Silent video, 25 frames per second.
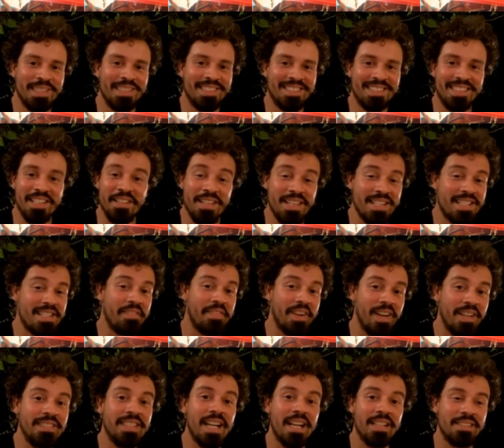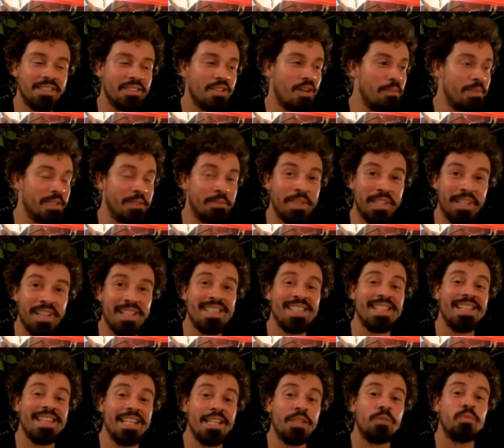It's a very nice comment because
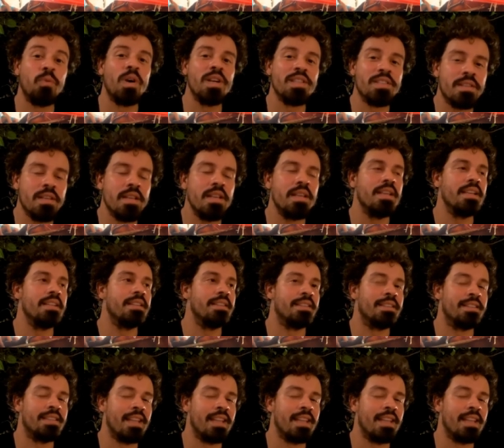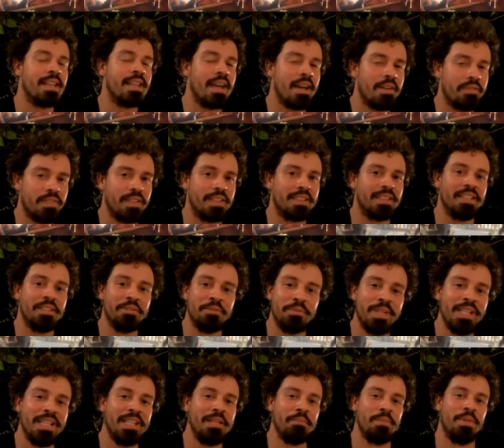it was definitely
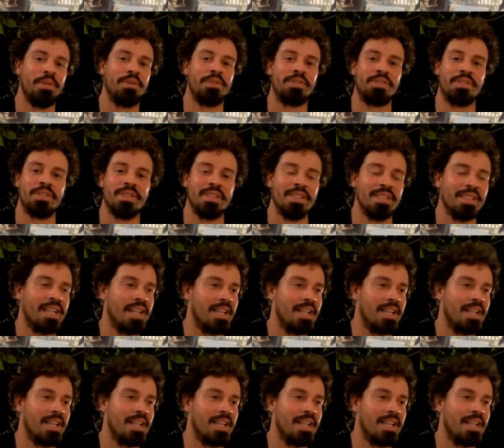really emotional.